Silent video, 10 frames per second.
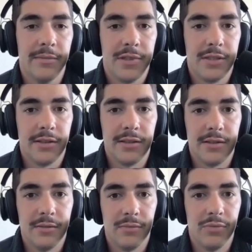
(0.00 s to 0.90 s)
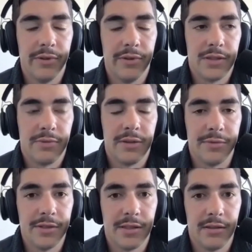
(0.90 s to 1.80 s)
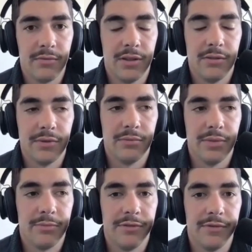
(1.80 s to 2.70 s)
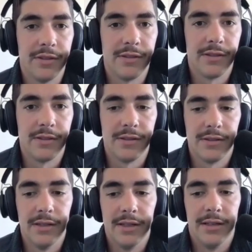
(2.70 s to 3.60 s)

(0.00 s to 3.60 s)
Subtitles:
Saw this in previous bubbles, like the railroad bubble, for instance,